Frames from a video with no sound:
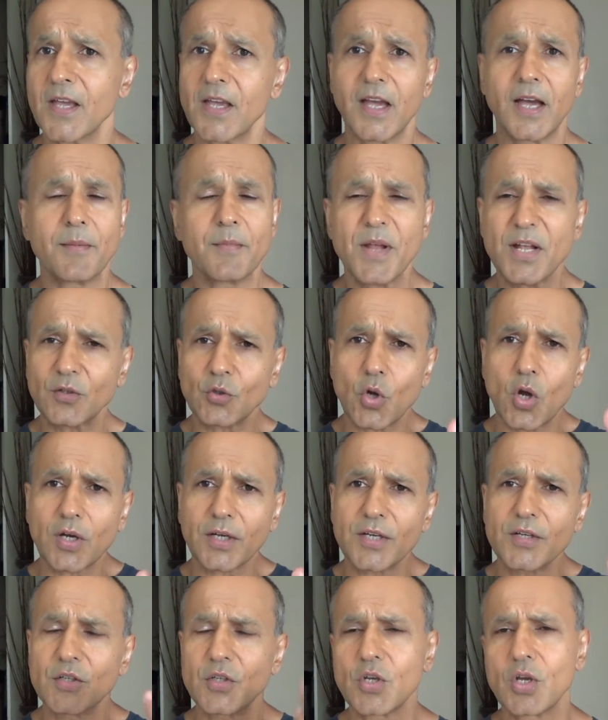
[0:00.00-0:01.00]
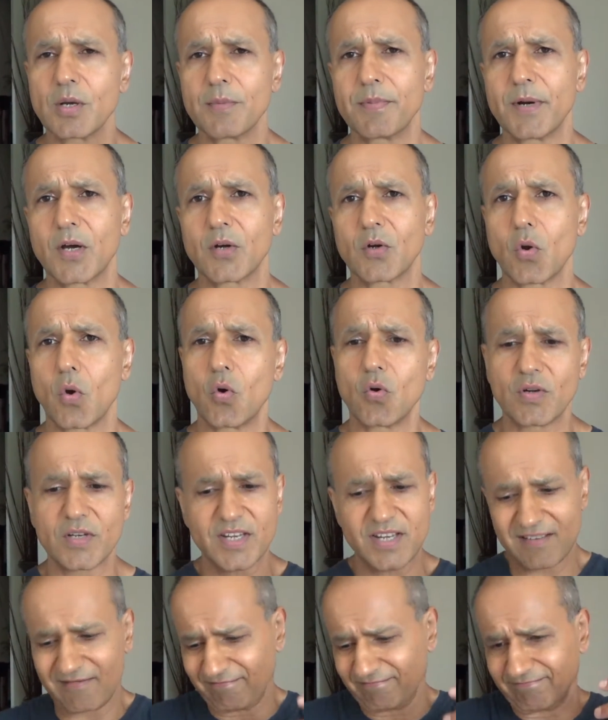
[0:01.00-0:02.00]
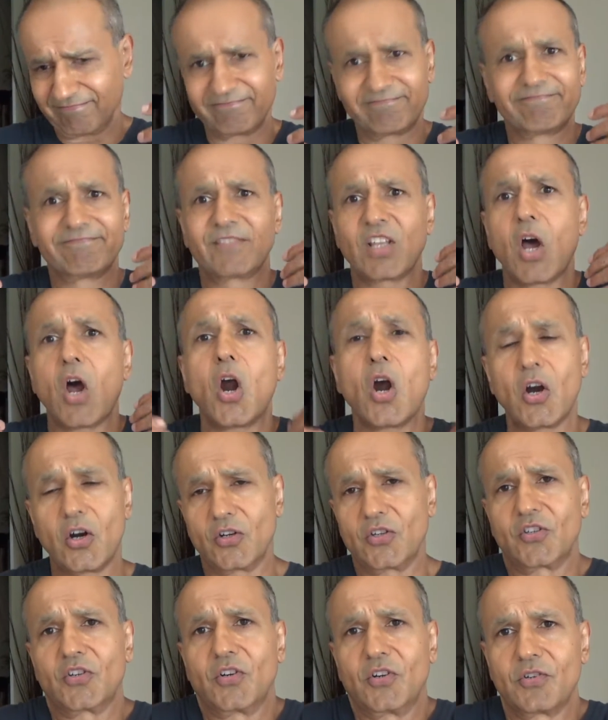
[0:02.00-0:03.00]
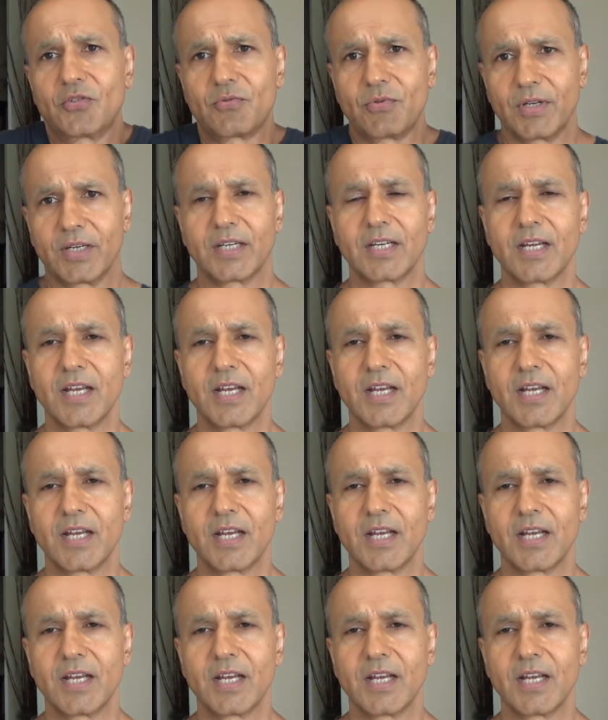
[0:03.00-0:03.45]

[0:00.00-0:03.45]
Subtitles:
I'm not talking to you about only the heart surgery.